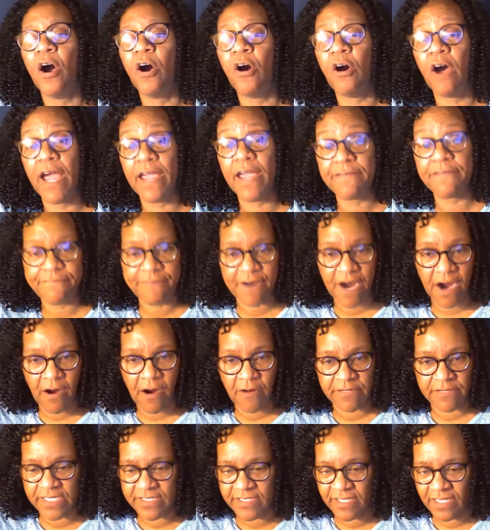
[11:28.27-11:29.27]
or a
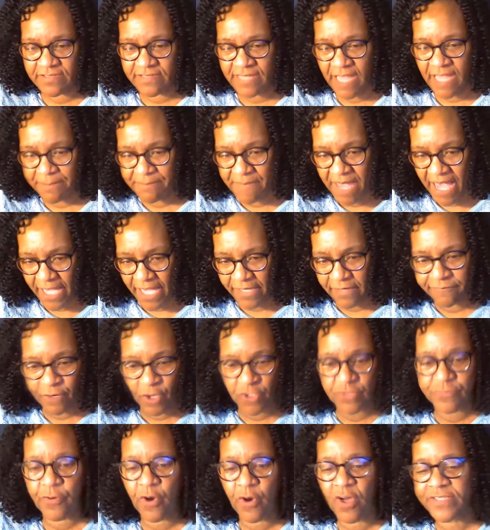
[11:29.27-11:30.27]
foreigner. It does not matter.
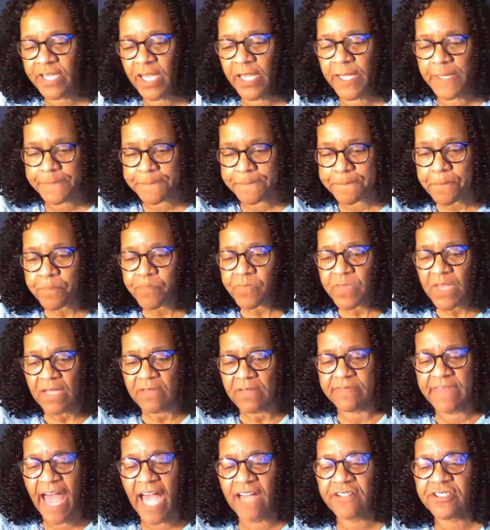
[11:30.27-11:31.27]
Verse 14
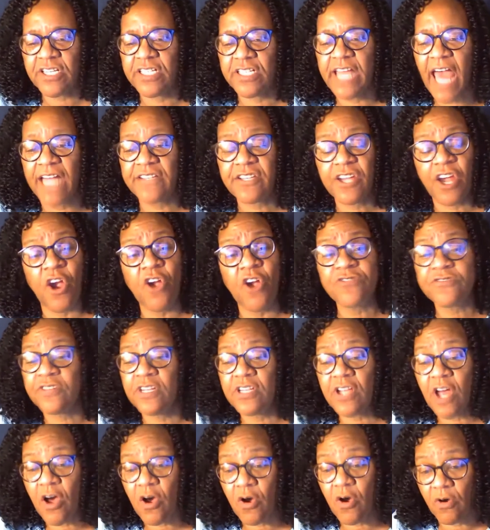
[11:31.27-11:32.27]
Thou shalt not curse
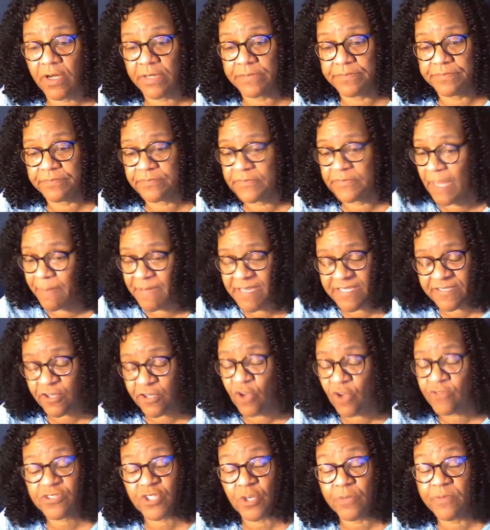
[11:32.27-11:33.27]
the Lord. I mean,
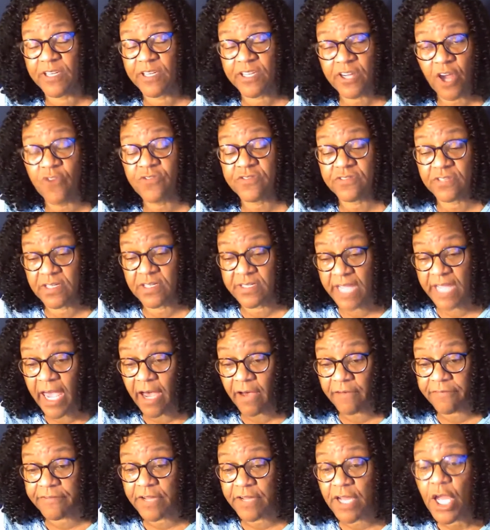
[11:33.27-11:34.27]
excuse, excuse me, curse to
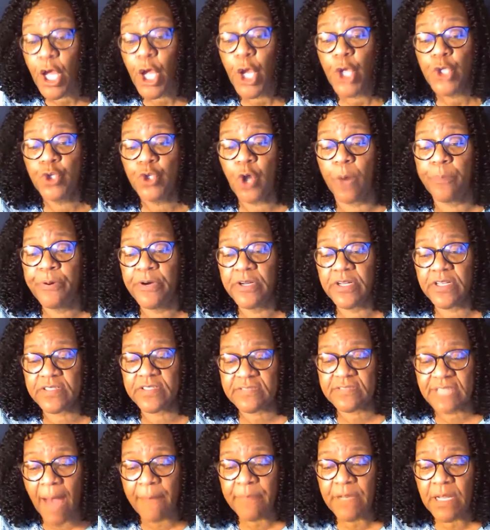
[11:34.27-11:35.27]
death, nor put a
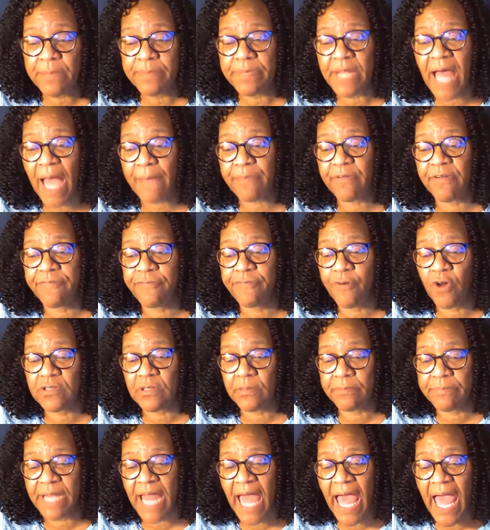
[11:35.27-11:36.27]
stumbling block before
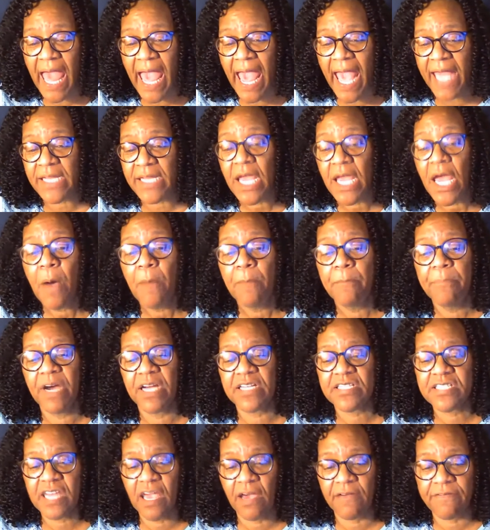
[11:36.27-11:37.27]
the blind,
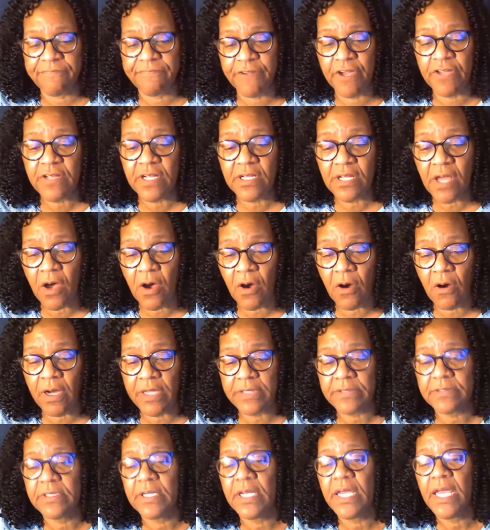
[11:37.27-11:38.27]
but shall fear the
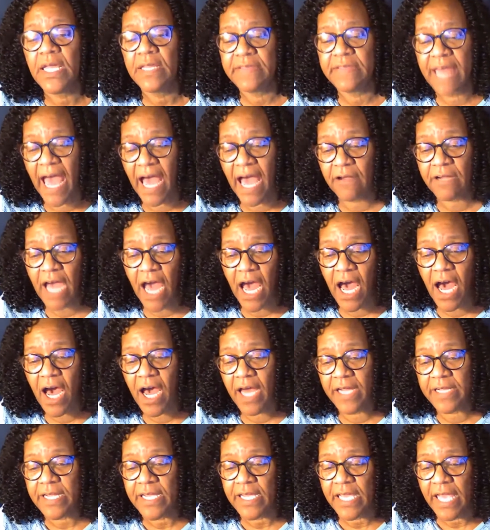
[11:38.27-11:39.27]
Lord Thou
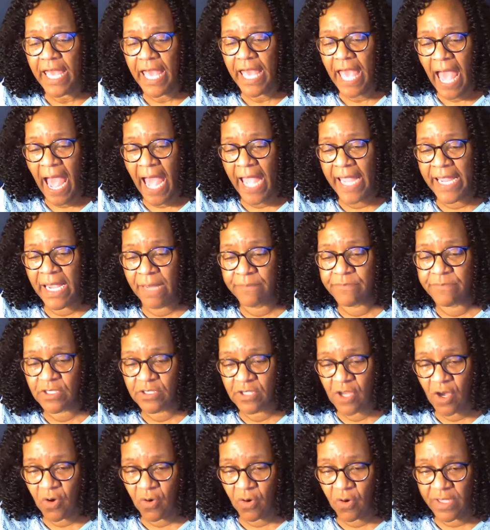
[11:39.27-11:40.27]
God, I am the
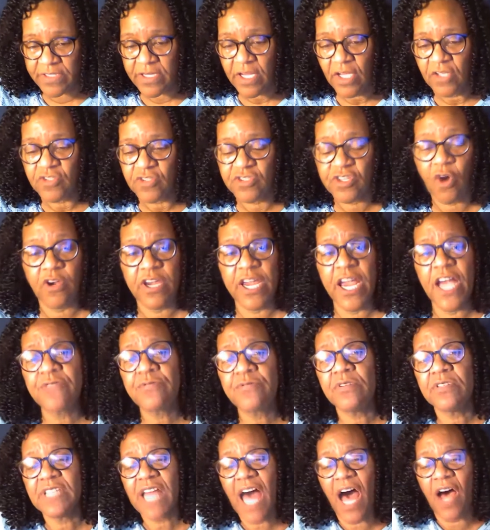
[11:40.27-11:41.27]
Lord. So
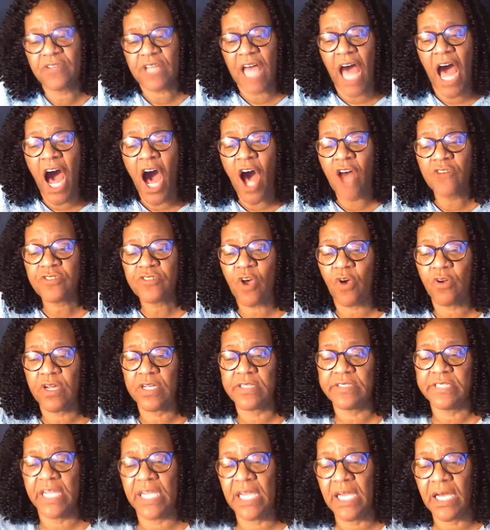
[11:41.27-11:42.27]
Israelites also
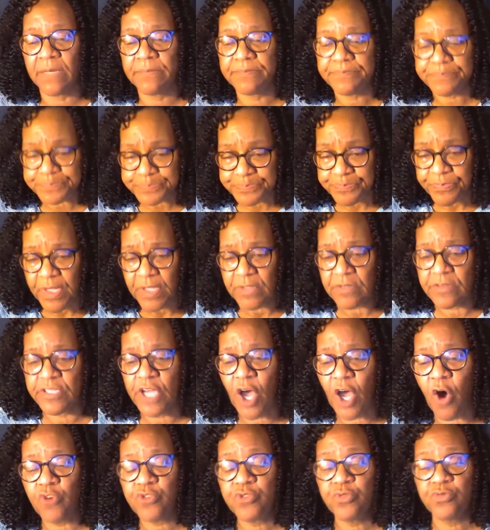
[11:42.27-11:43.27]
condemned
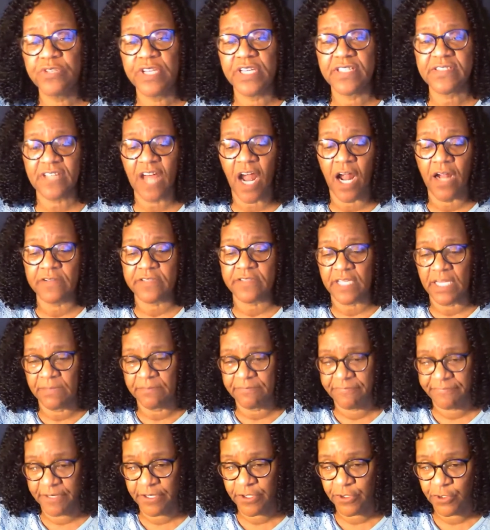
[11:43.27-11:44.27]
those who dishonored the
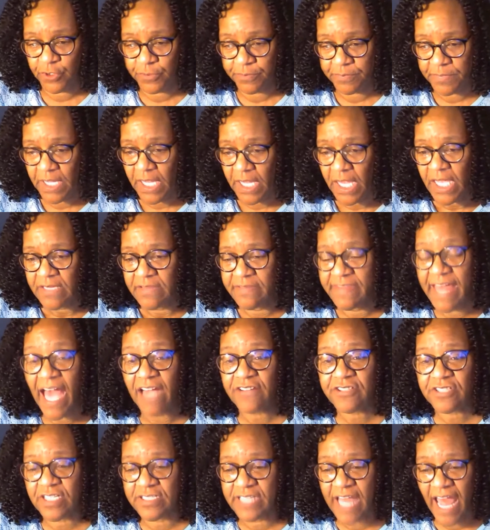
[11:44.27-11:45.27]
infirm.
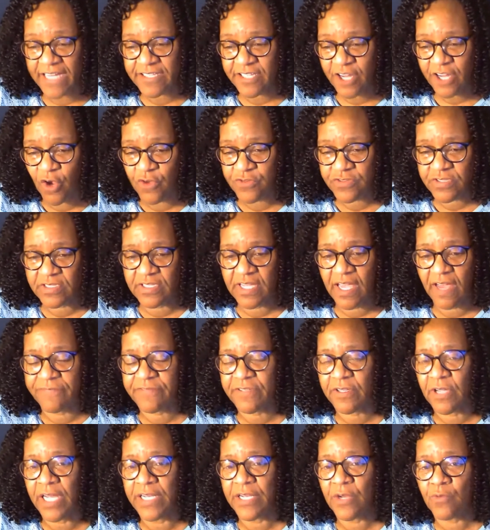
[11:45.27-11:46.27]
Thou shalt not curse the
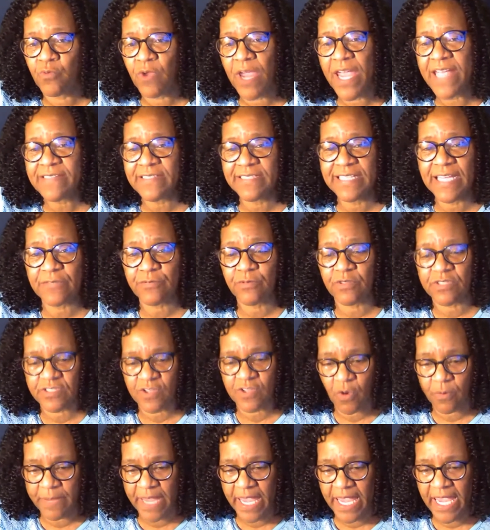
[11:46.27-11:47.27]
deaf. And the reason this was
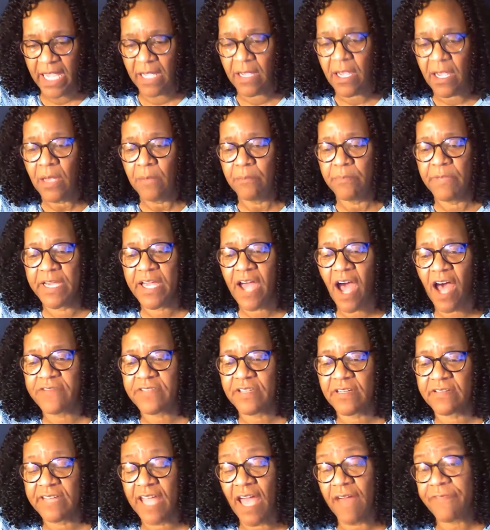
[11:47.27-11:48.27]
so bad,
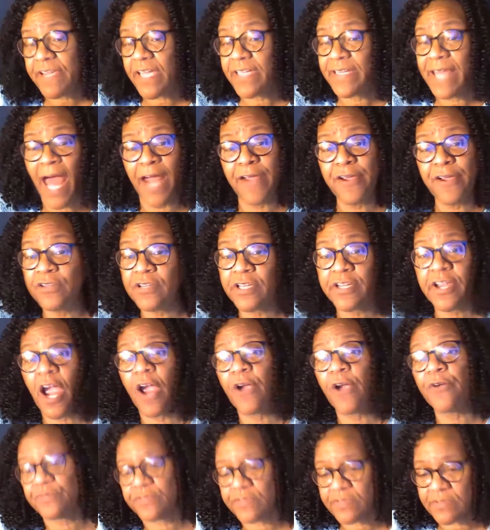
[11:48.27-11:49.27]
because the deaf cannot hear the
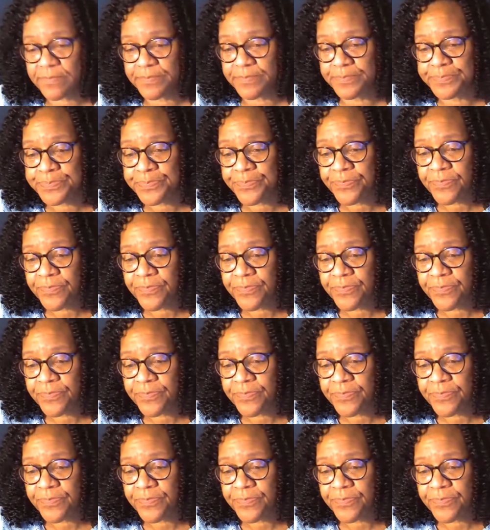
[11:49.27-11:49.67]
curse.